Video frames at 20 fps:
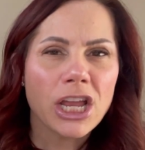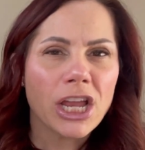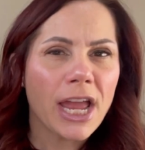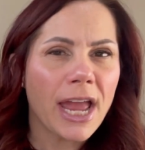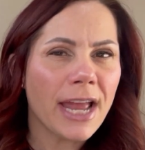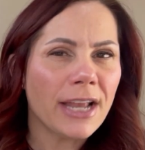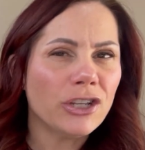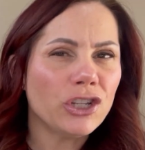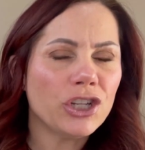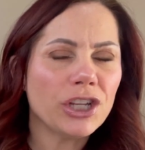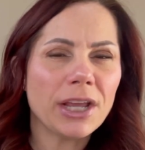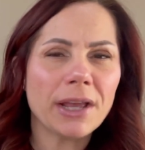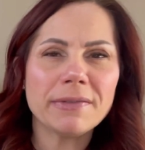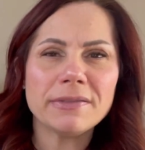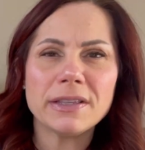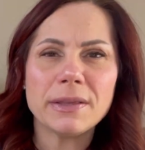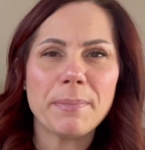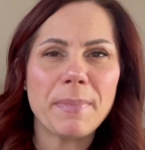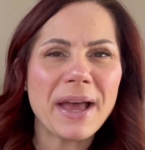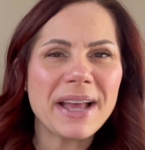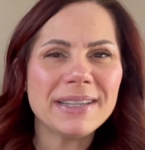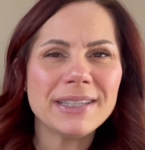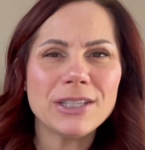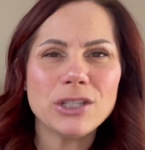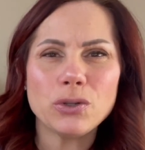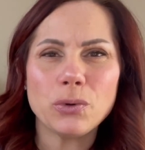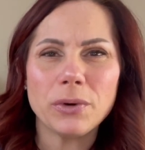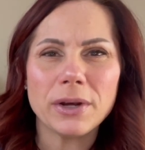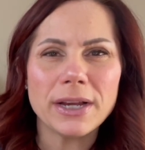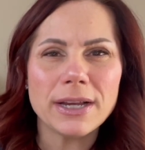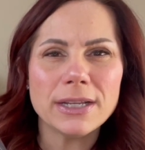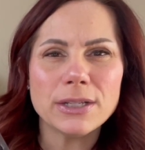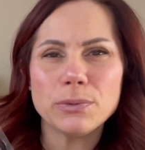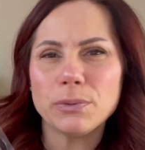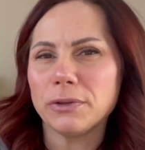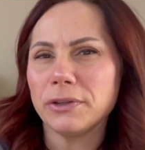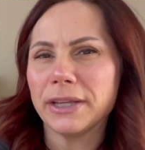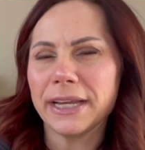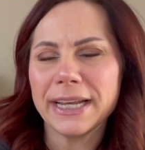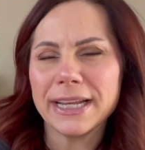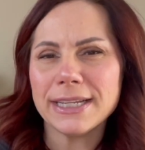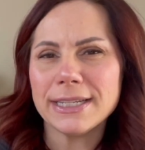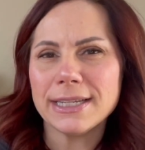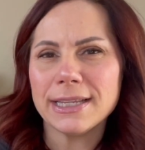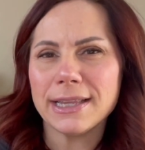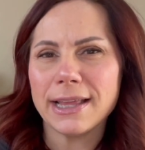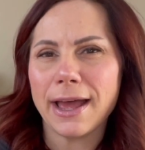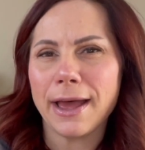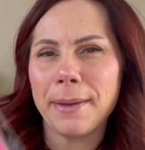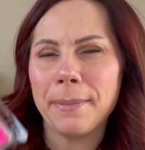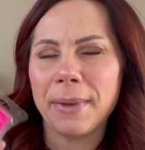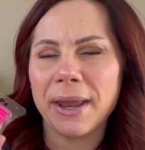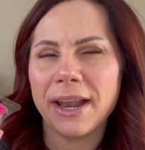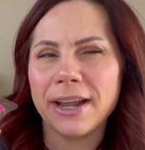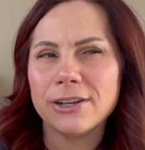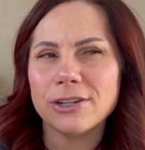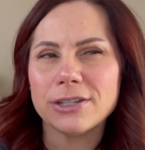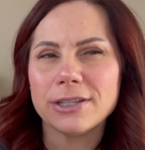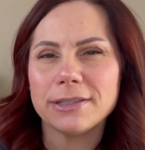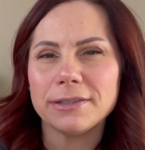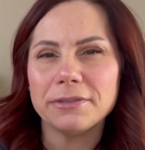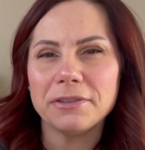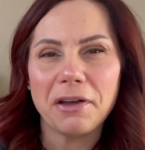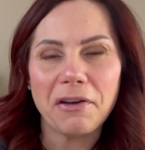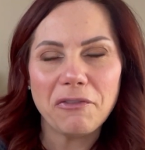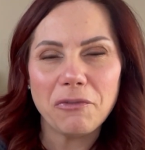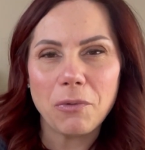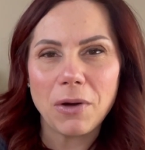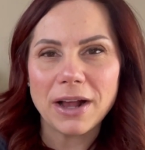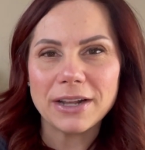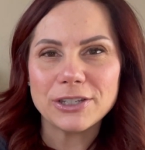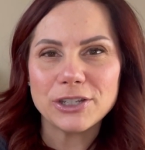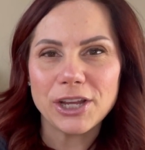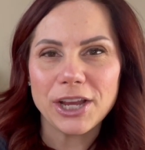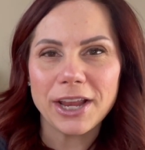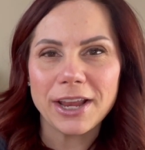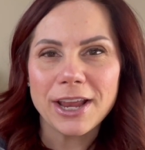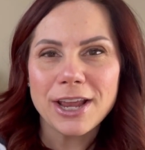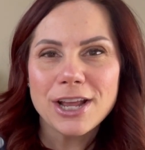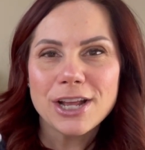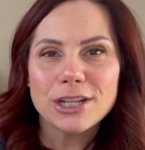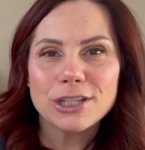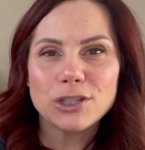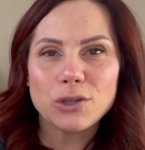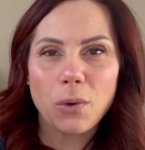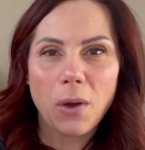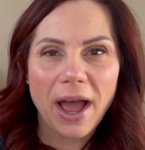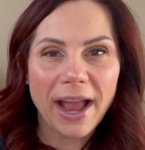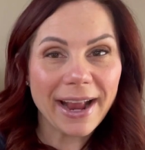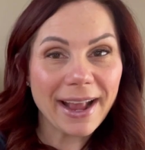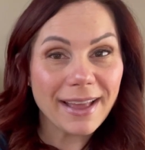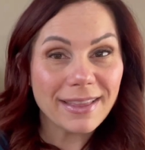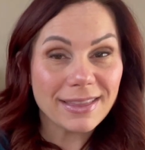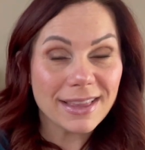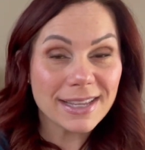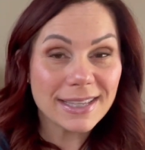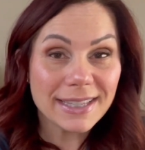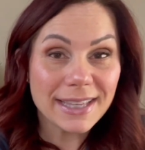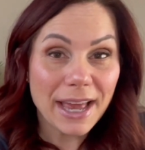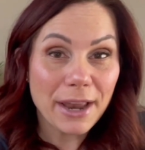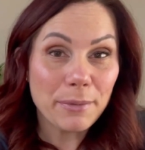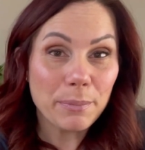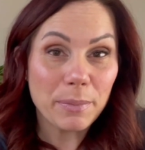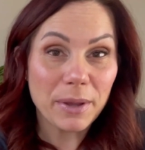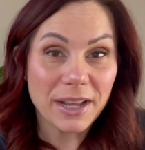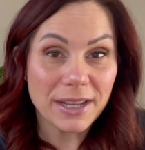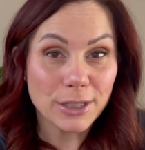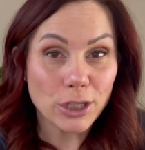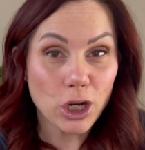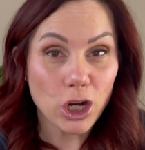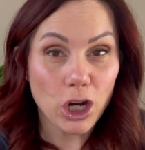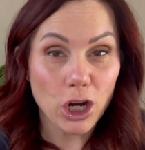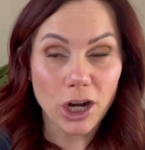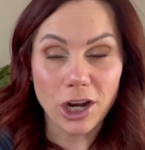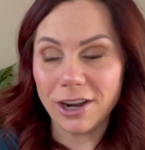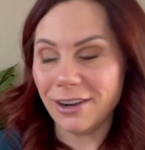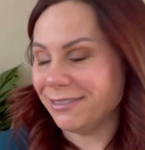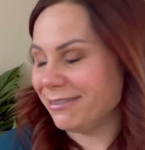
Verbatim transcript: and she gives the best stories related to them and i just love watching so i got this scent because of her